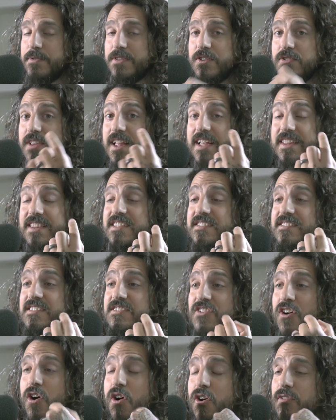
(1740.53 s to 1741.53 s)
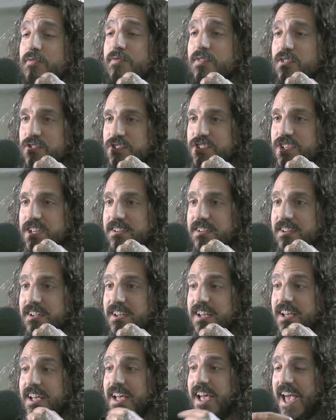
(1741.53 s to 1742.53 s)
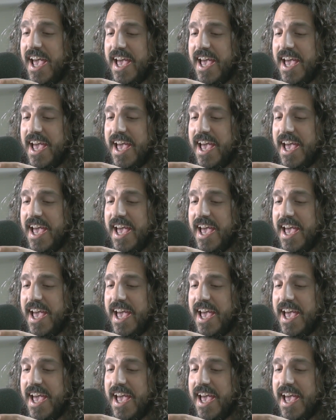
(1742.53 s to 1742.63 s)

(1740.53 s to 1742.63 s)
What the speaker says: But they're like, this is our version.